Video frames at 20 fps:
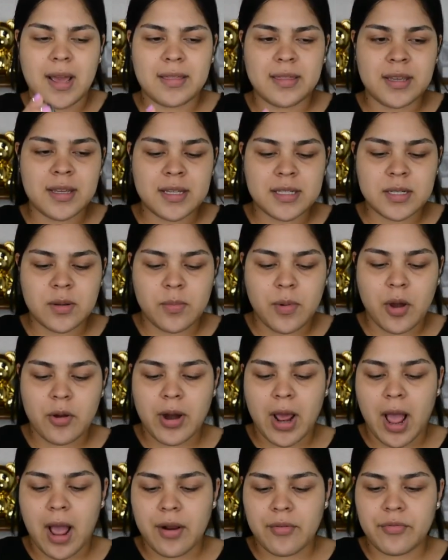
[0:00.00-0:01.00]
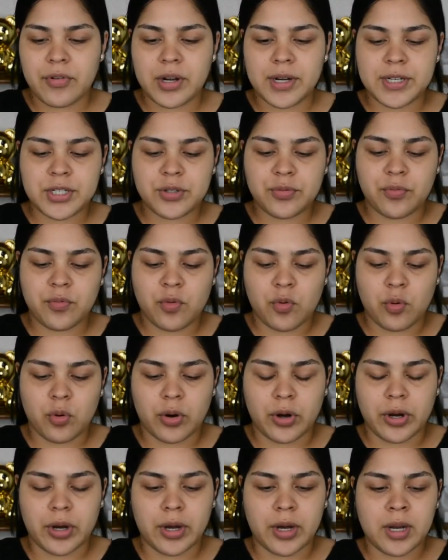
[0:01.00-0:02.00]
think it's about average
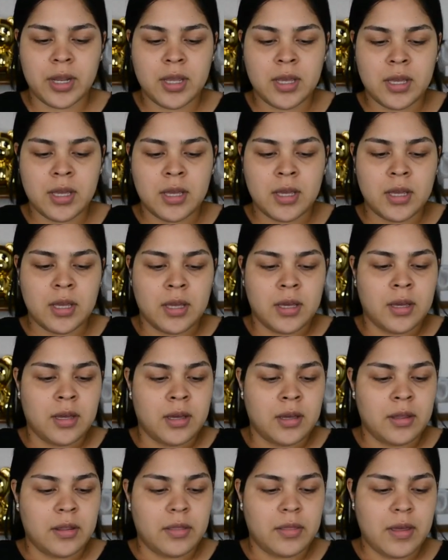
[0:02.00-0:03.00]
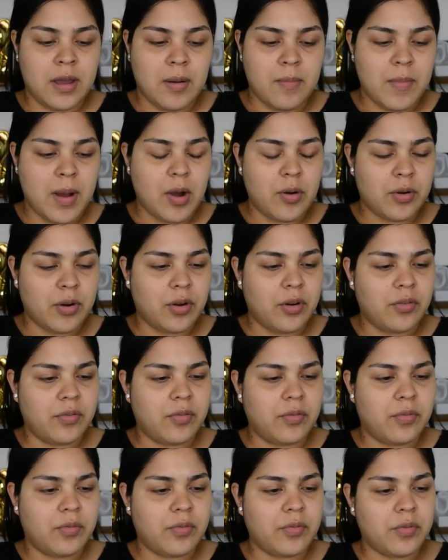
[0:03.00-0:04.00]
for the amount of
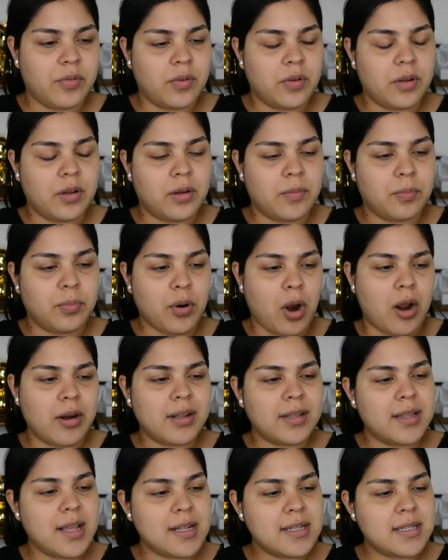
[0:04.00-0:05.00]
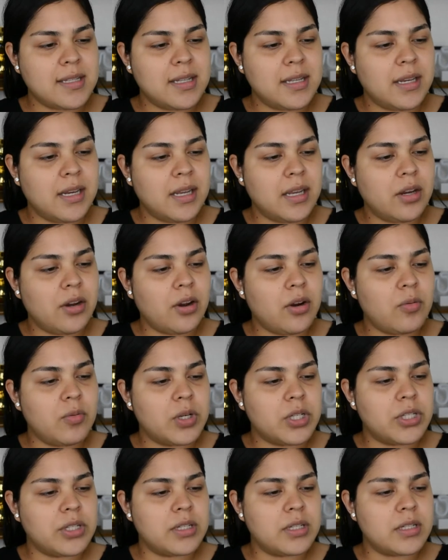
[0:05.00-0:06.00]
product that's in here,
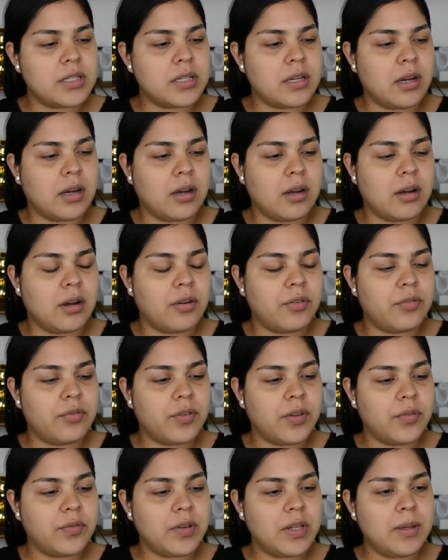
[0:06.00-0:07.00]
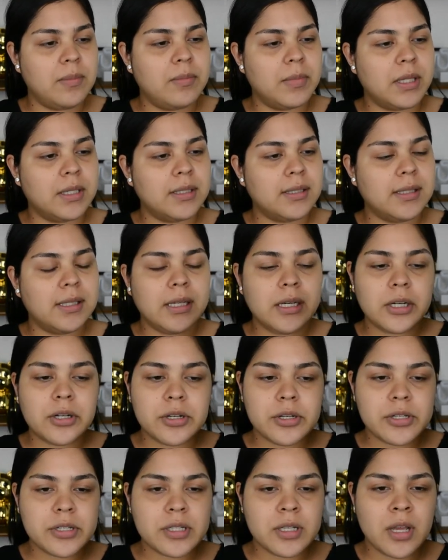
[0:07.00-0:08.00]
which is 50
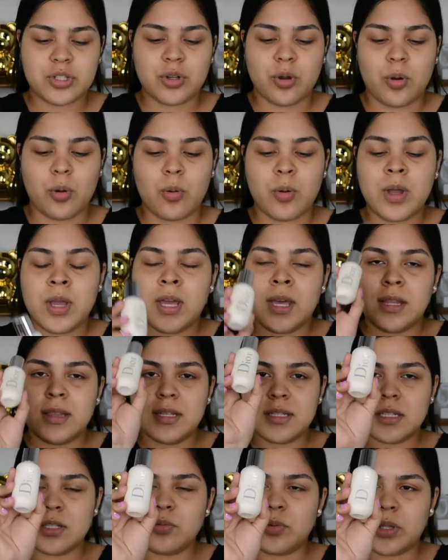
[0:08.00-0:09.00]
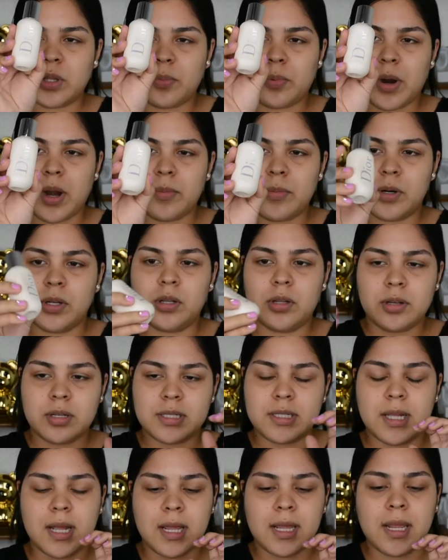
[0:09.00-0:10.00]
milliliters. So this is what the primer
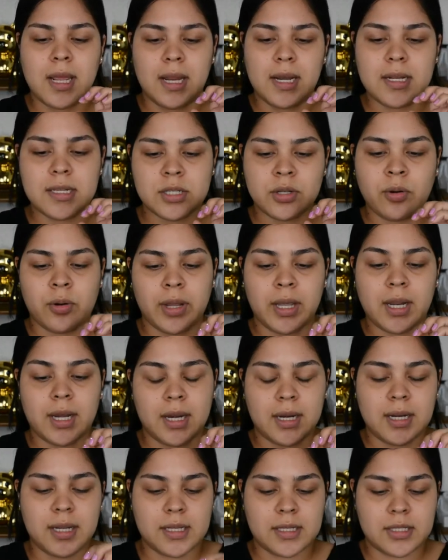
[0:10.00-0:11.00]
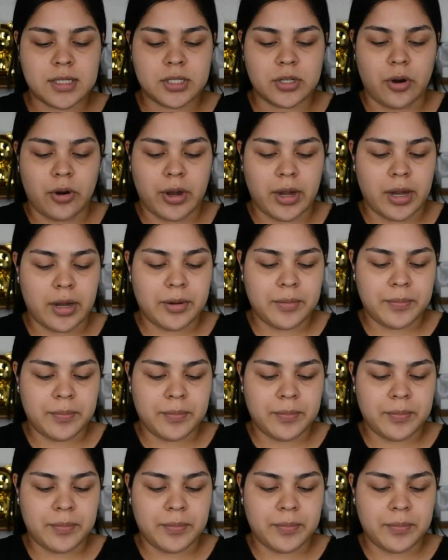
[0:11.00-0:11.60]
looks like, and let's go ahead and get started.